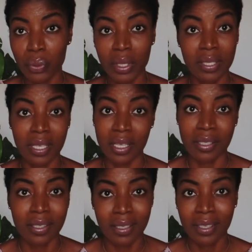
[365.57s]
or
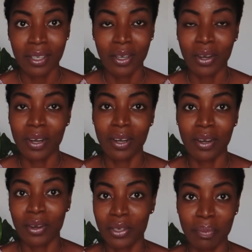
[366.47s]
attest
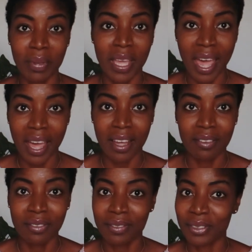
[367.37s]
on your
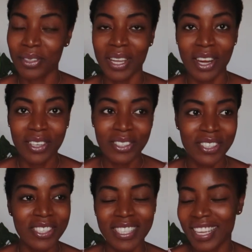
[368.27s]
behalf, your
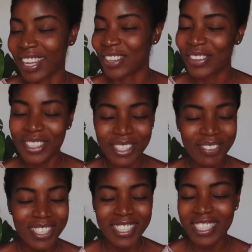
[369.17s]
character, say, I know this
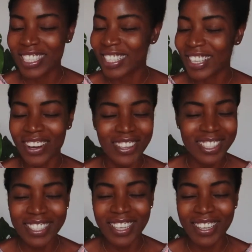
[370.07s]
person, she's
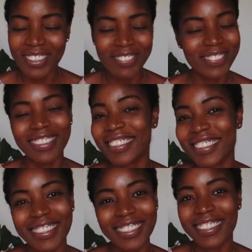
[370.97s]
awesome.
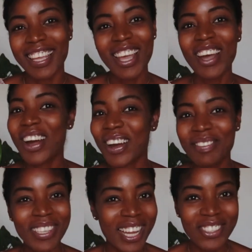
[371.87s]

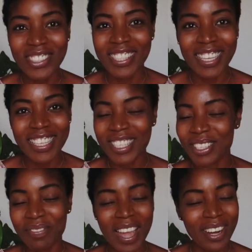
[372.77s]
All Beatrice does
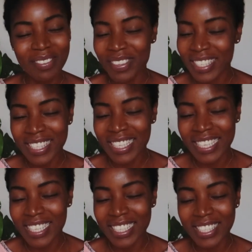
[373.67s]
is mind her
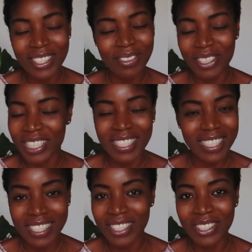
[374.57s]
business, do what she
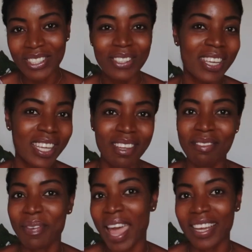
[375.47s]
needs to do, and
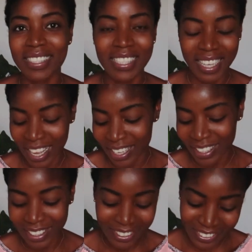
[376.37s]
give back to
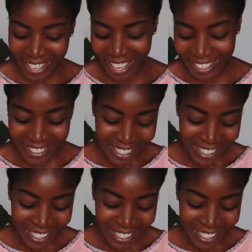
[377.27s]
Ghana, okay?